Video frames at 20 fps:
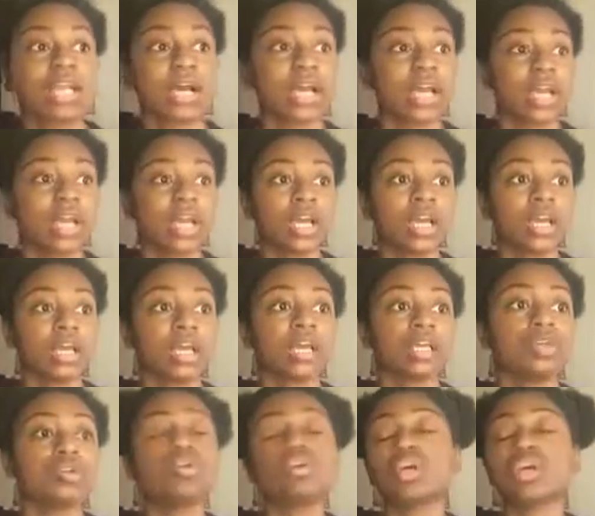Like,
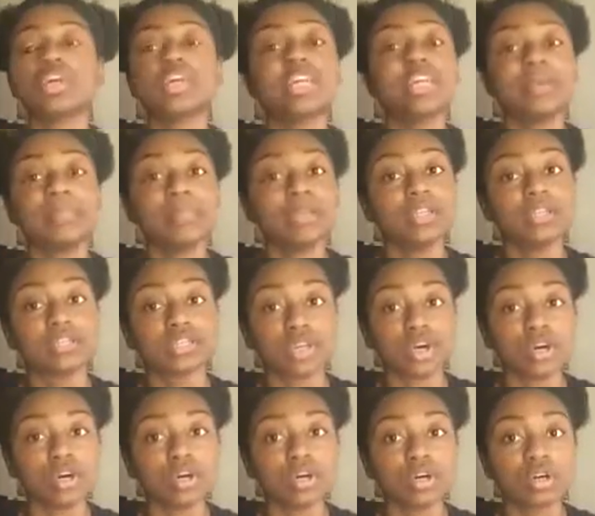you couldn't get me to
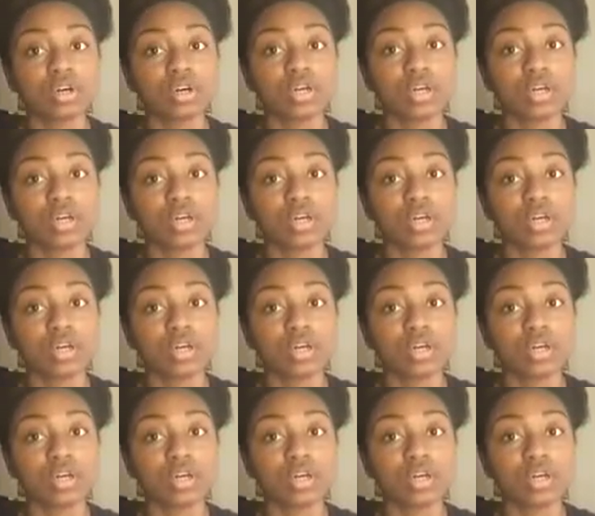talk.